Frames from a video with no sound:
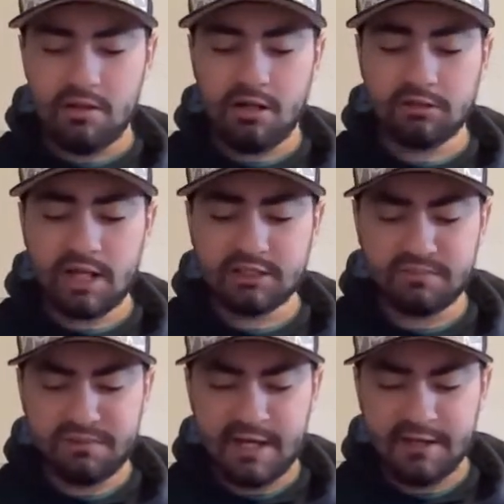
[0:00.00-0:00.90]
I was actually
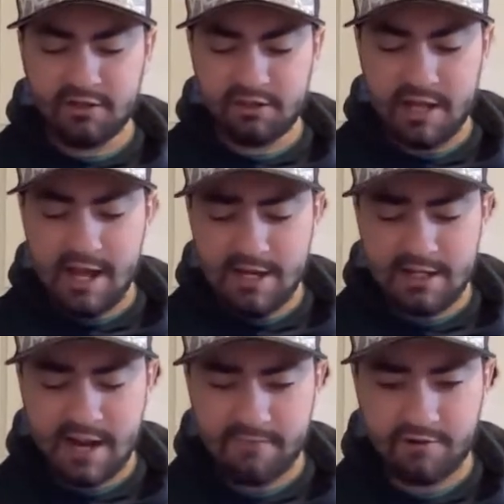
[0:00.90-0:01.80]
planning on ending
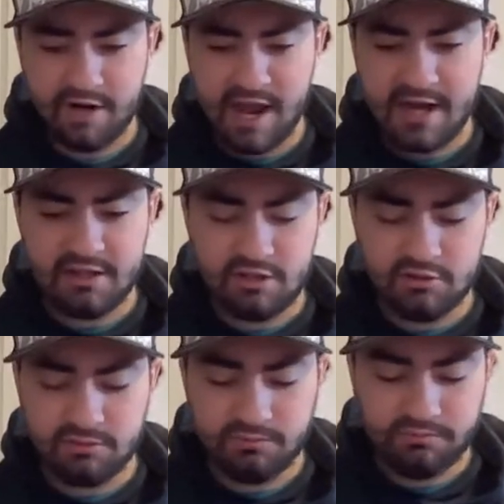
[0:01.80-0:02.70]
it after I added
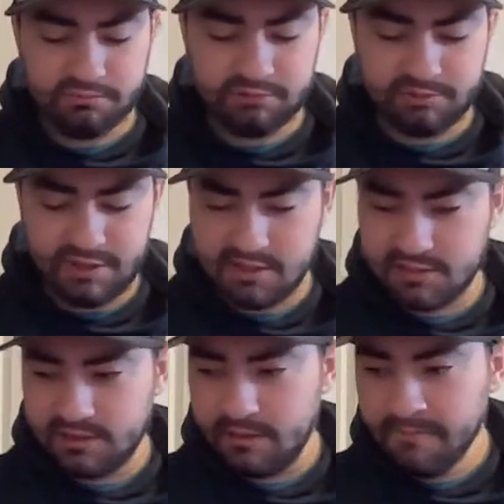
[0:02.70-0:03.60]
those, because
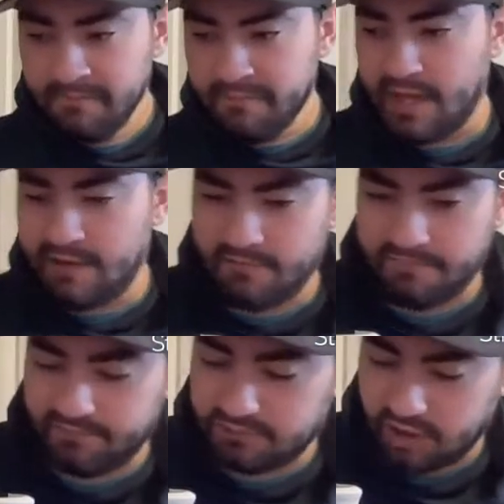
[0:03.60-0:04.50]
I have a
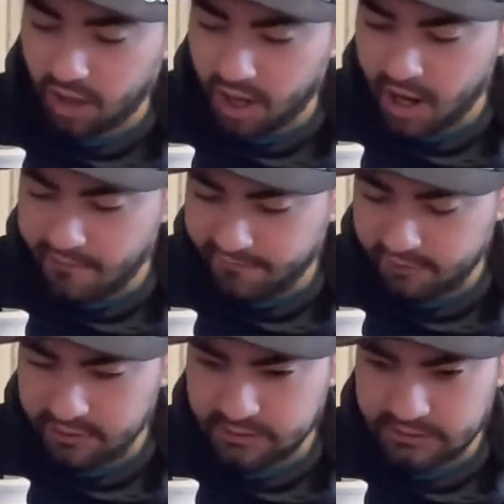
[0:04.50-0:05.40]
cough,
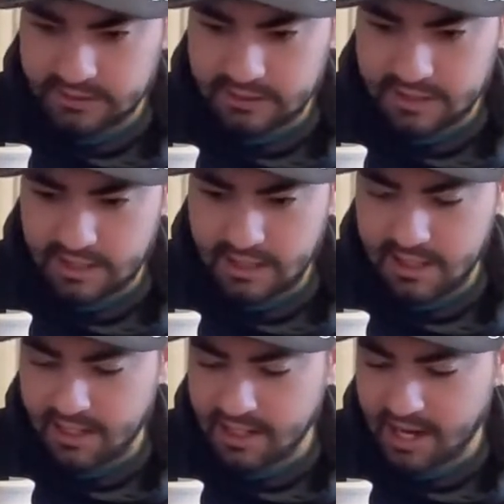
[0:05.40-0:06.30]

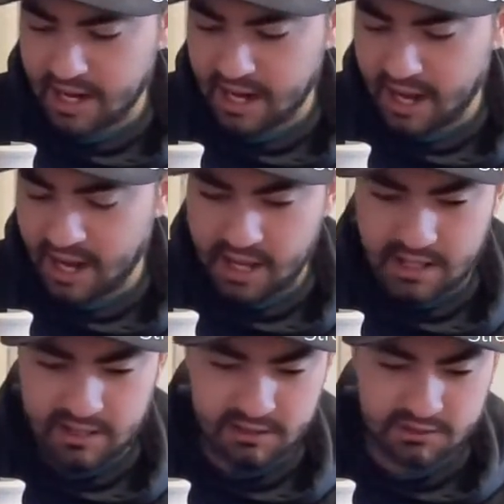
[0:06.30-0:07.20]
and
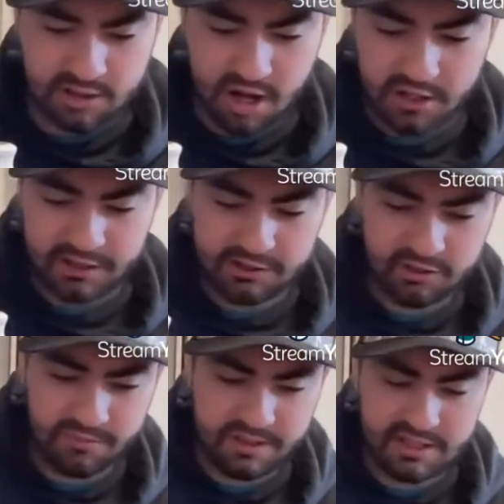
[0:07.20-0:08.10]
talking a
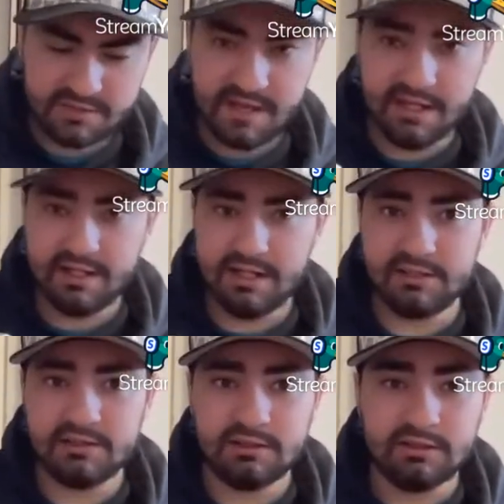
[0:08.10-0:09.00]
little bit is making it
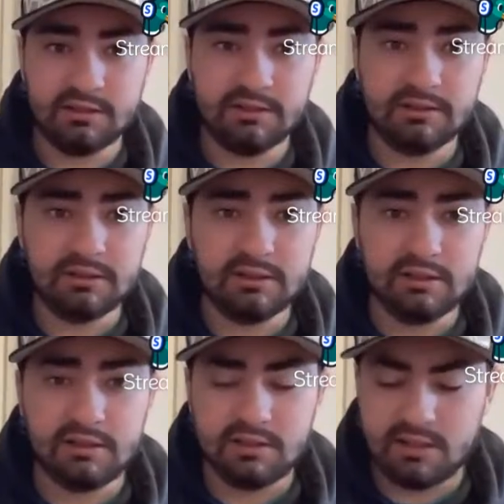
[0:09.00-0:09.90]

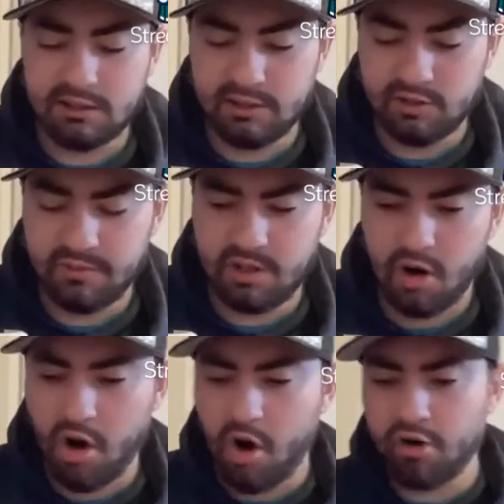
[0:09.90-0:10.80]
a little bit
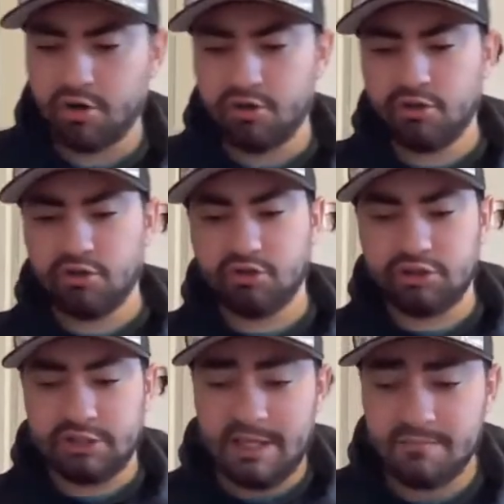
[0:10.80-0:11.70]
harder
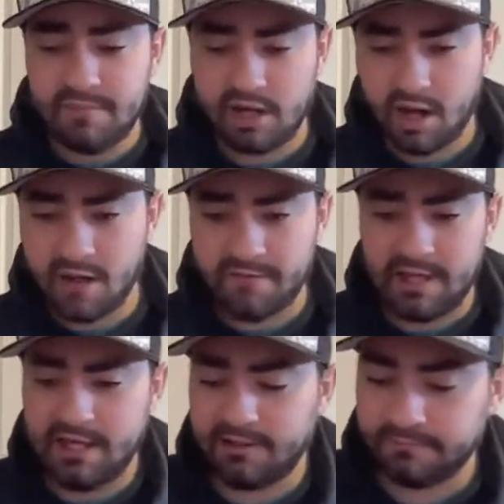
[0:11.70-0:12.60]
to keep my cough
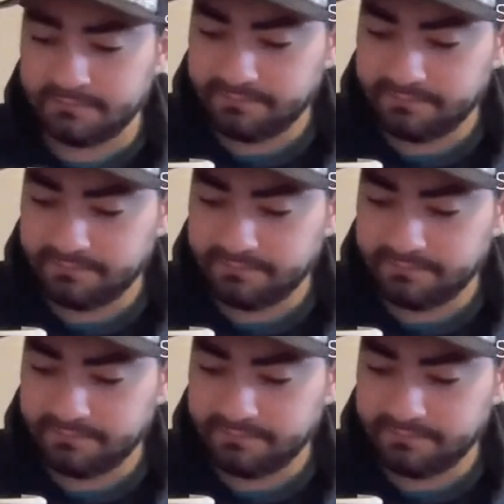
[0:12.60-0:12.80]
in.